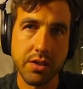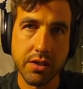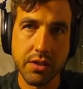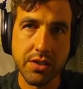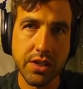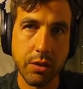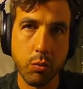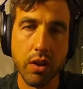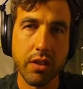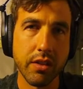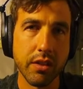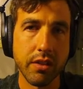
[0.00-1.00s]
to see what
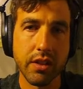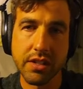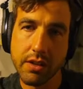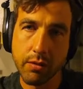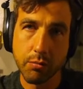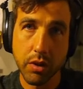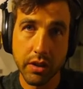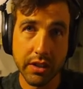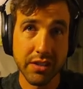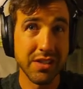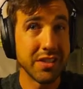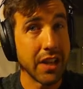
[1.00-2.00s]
the different
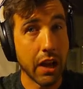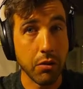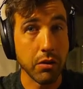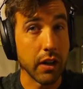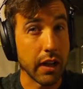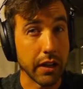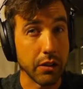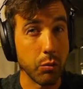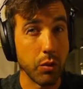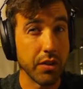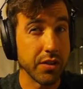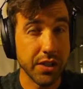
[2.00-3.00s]
plugins sound like
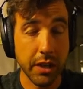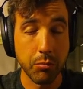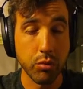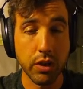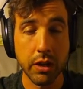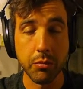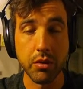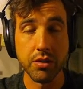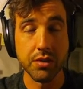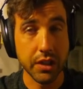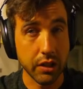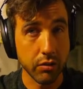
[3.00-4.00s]
with the same parameters.
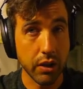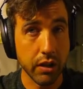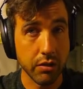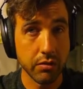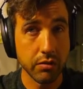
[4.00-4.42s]
Stick around,